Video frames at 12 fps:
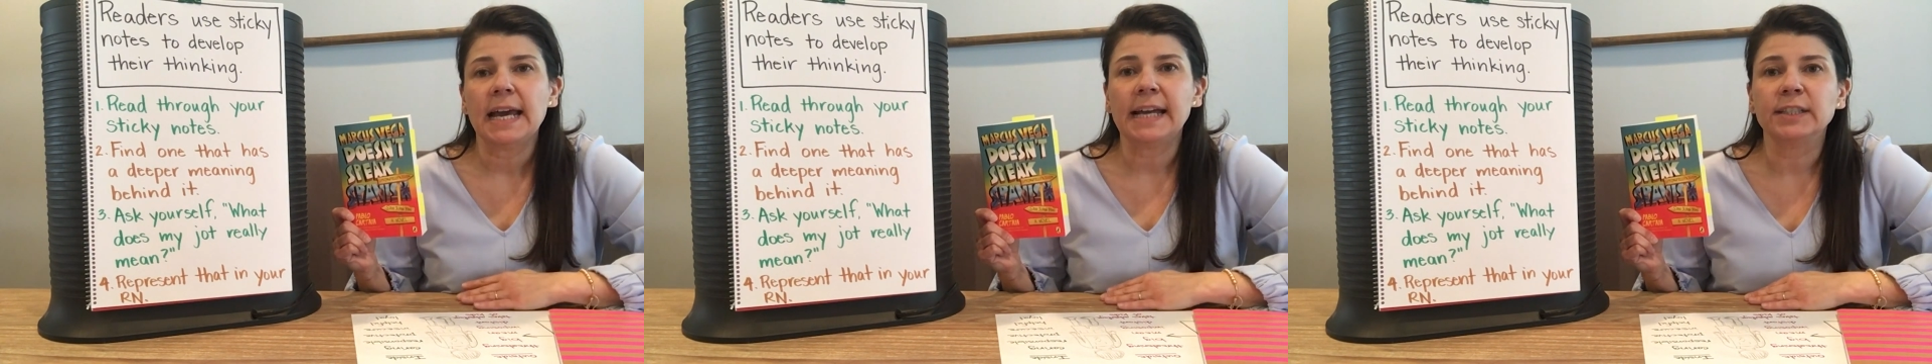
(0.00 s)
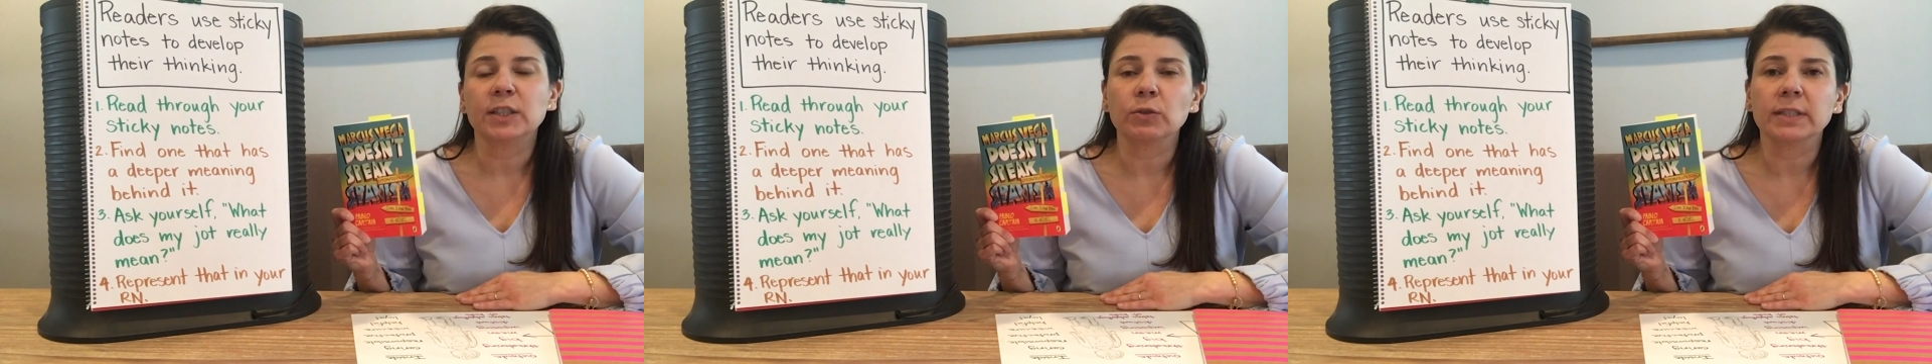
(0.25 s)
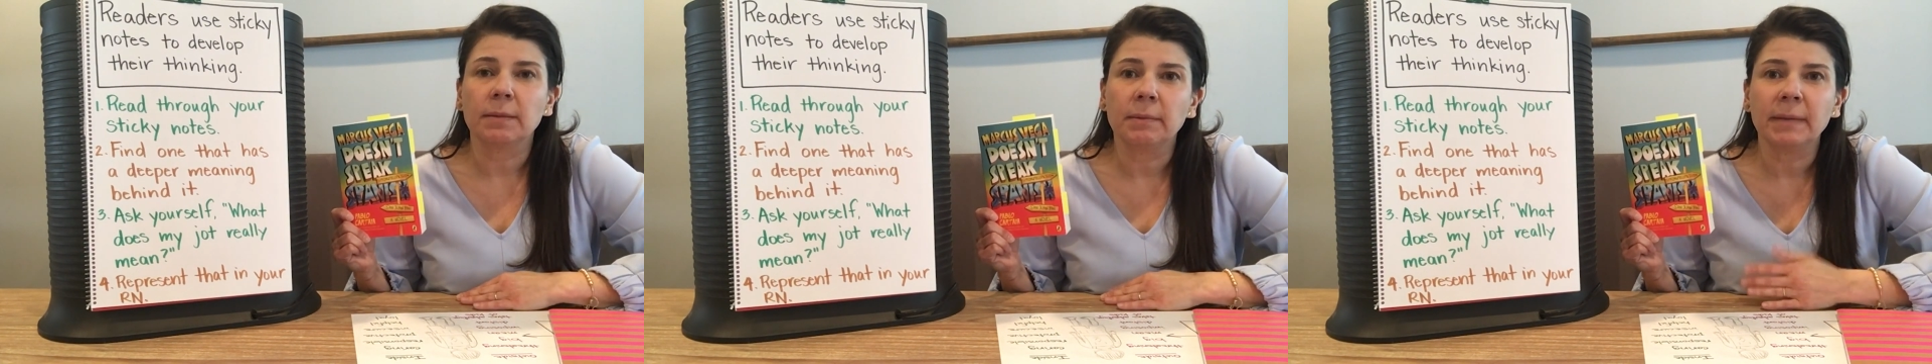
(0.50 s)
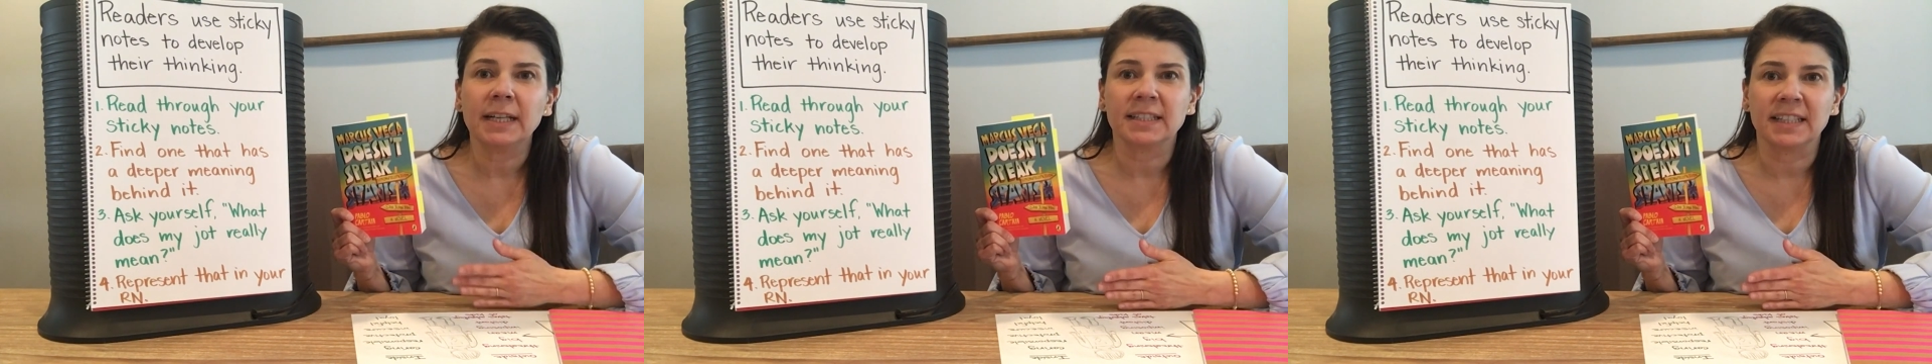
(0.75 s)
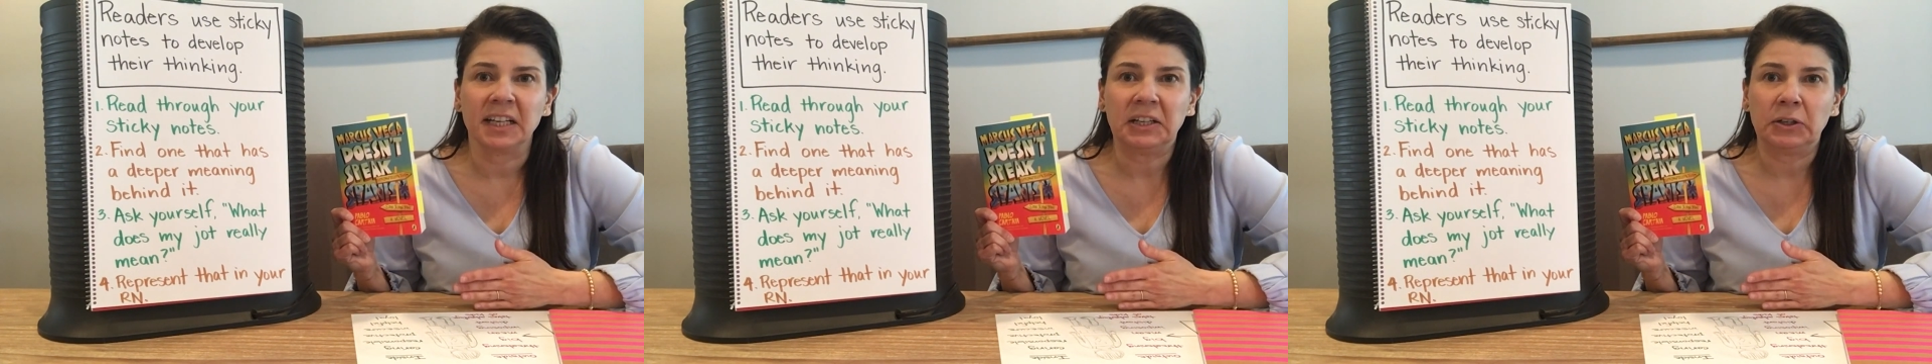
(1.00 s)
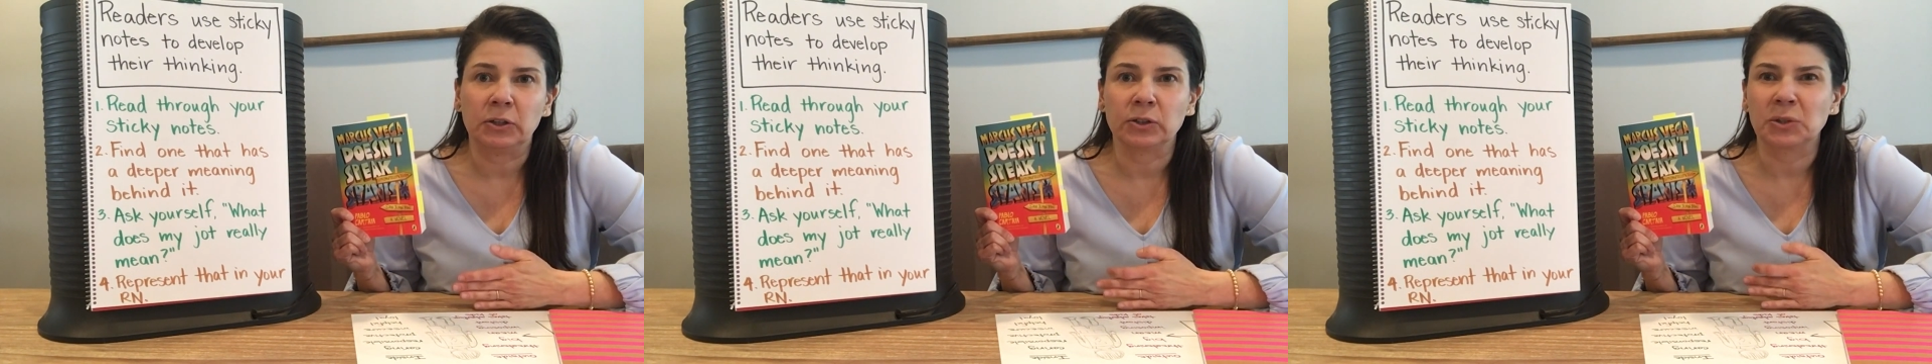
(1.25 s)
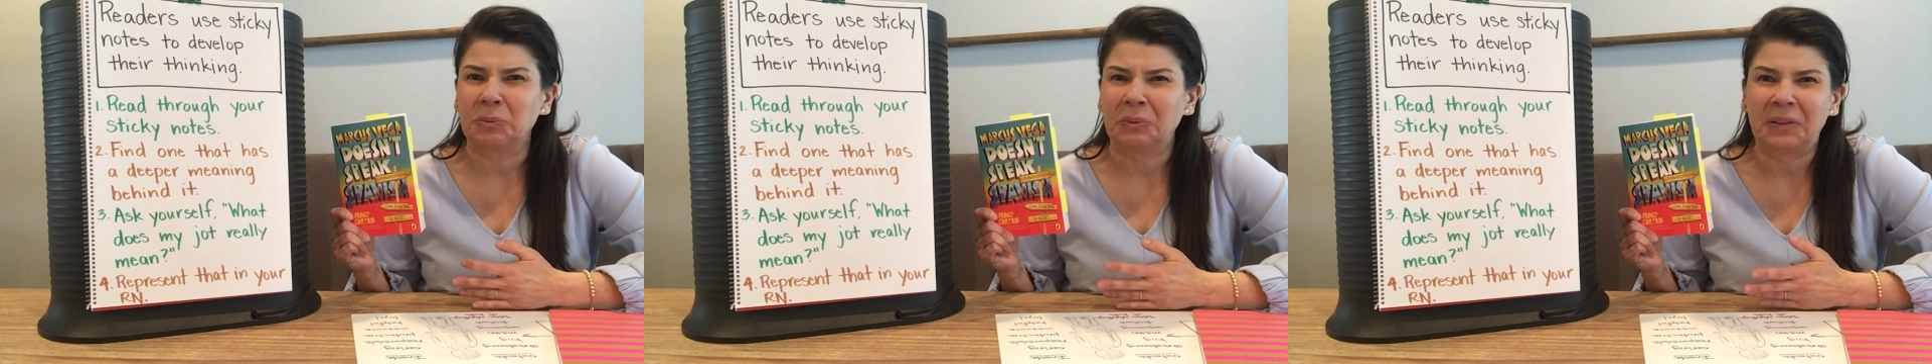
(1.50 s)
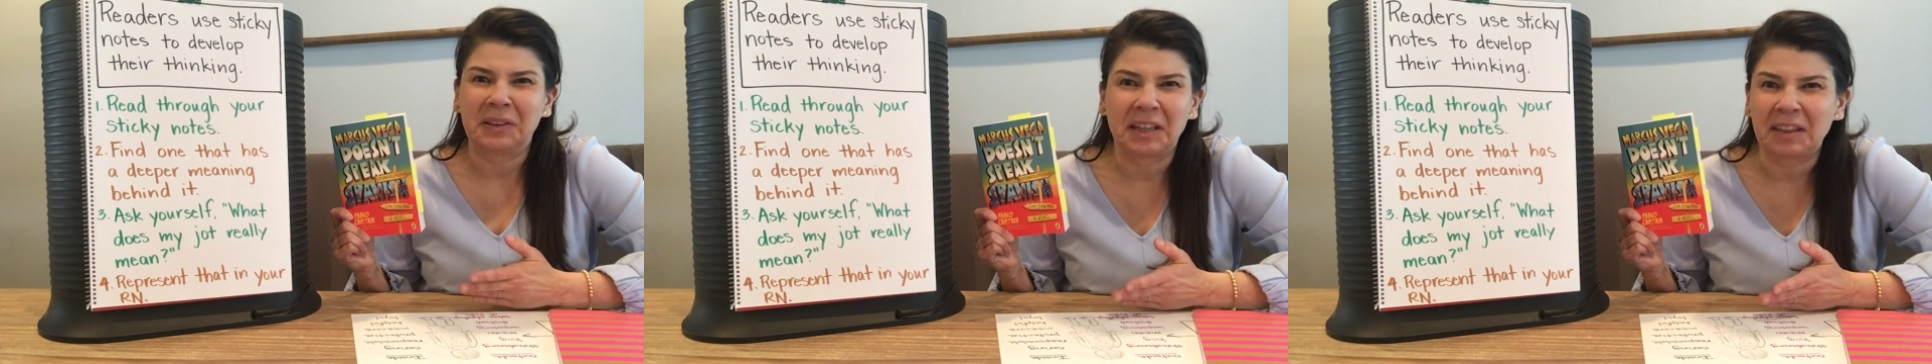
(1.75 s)
And so some of my sticky notes,
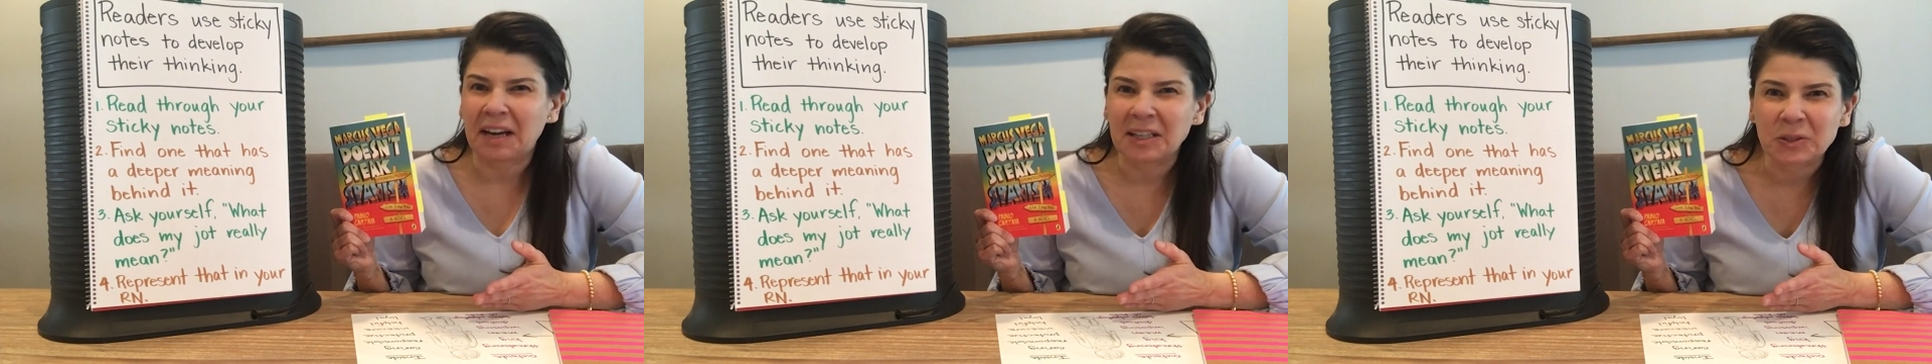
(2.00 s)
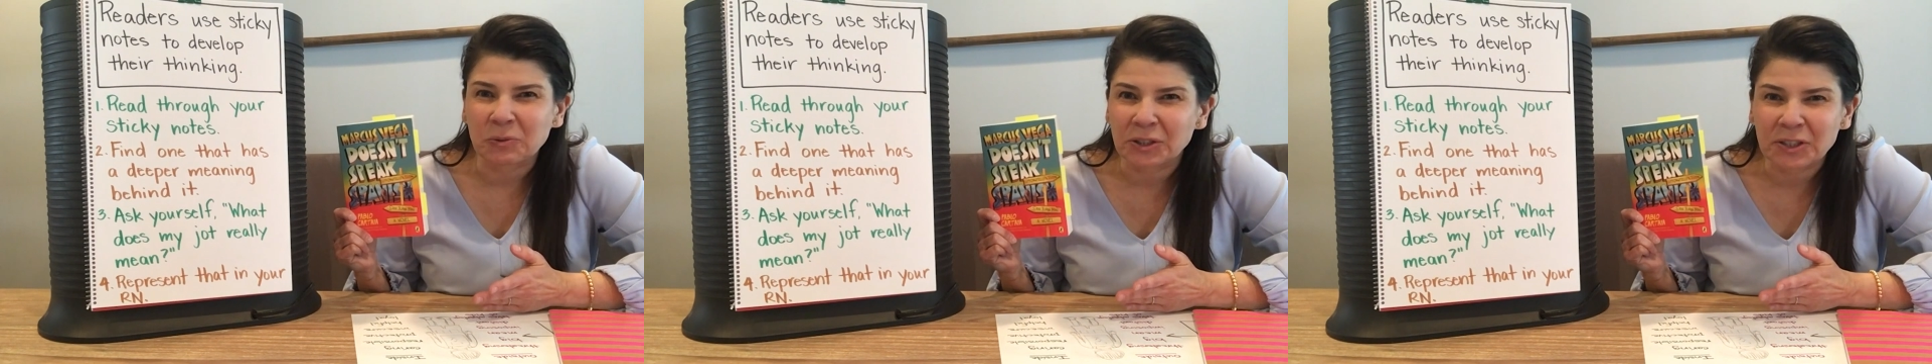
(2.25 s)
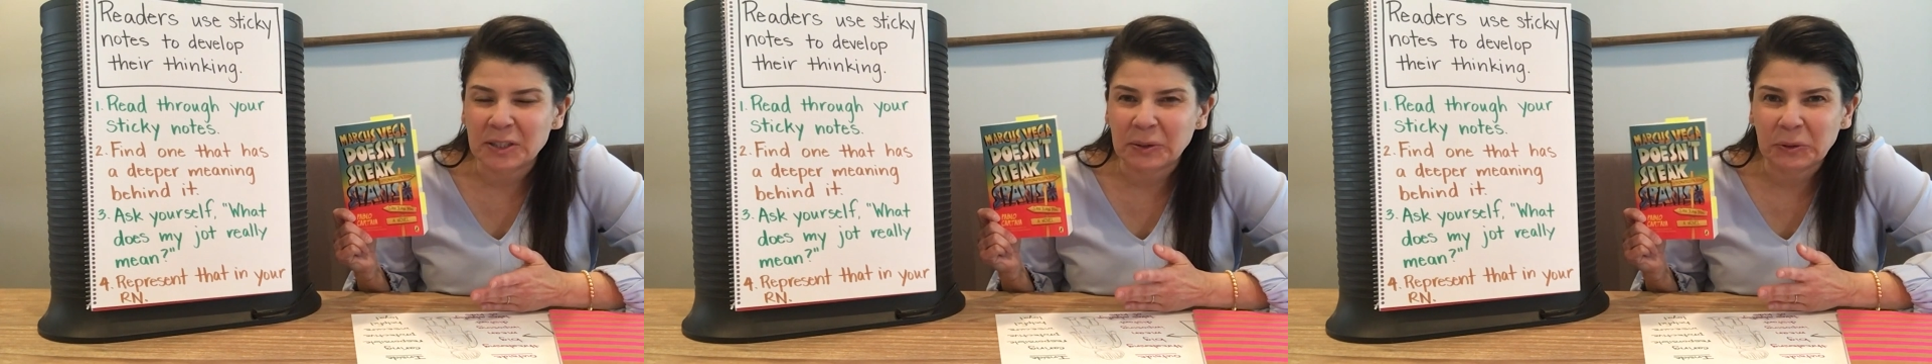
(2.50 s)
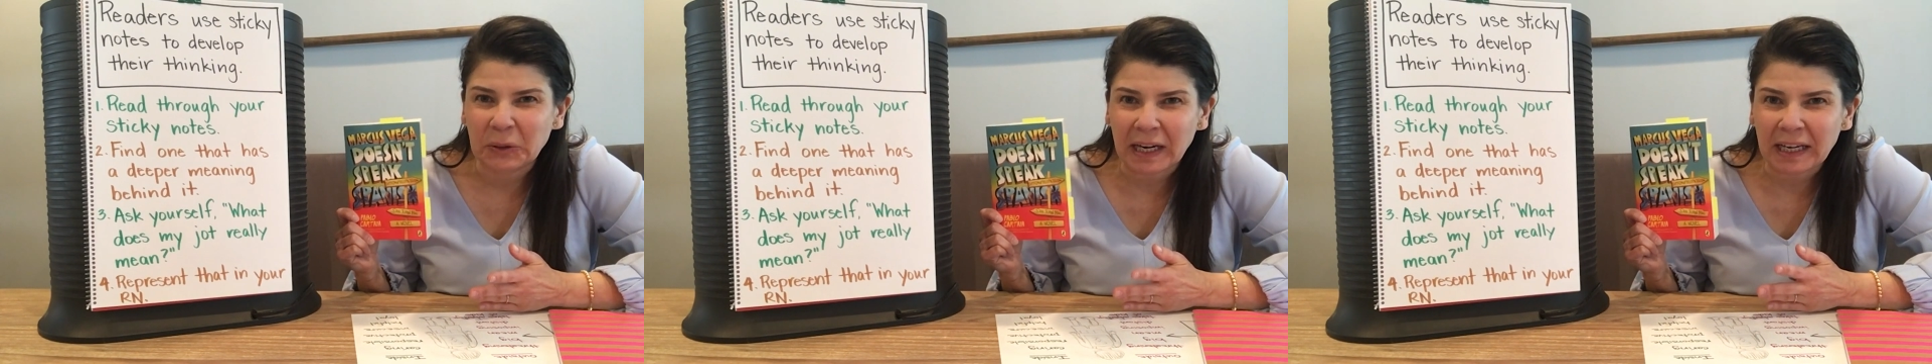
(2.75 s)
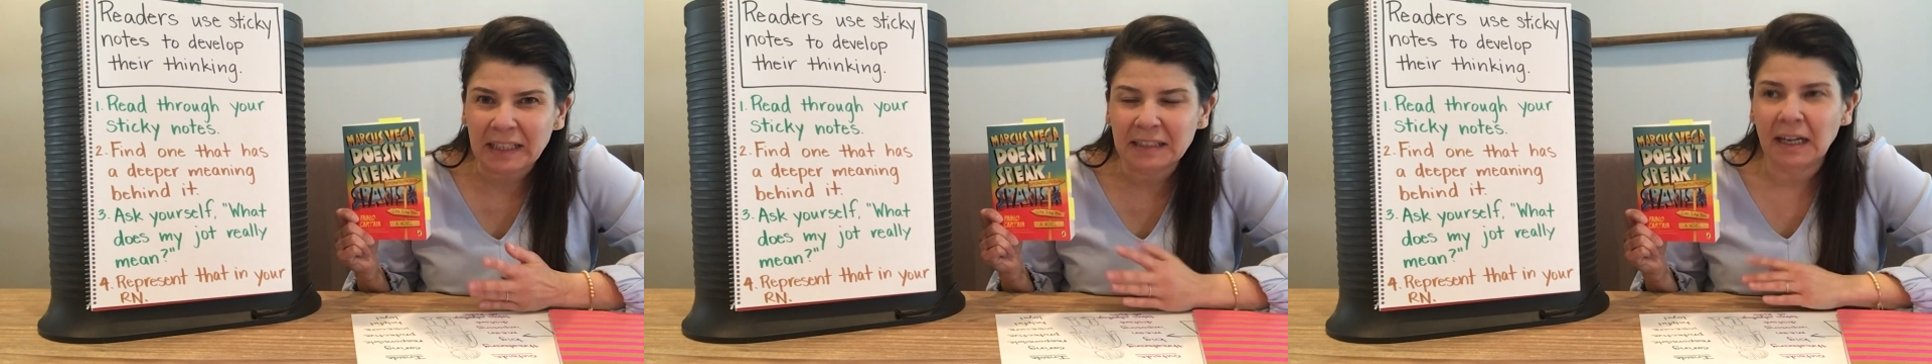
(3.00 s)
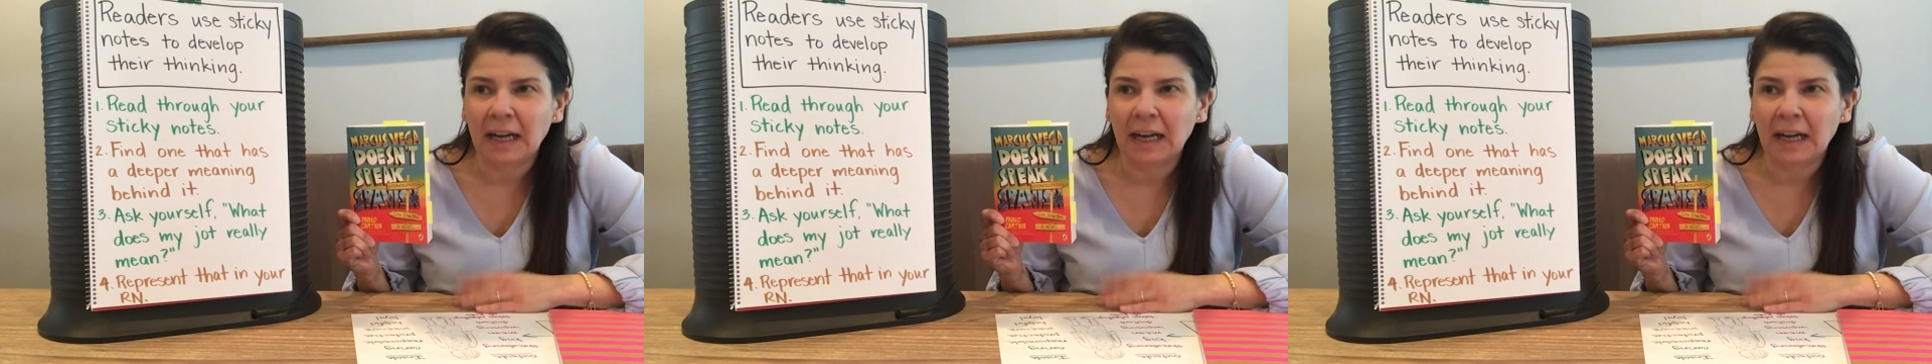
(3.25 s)
the thoughts weren't so great.